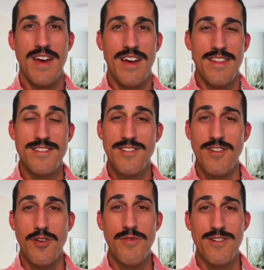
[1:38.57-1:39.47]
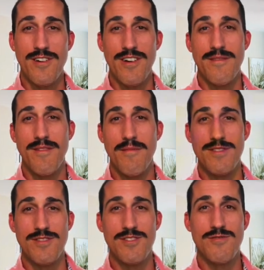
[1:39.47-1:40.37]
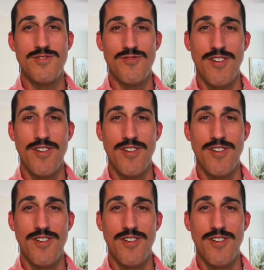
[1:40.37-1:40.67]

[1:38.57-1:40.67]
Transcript: This is a newer card, but it's also a strong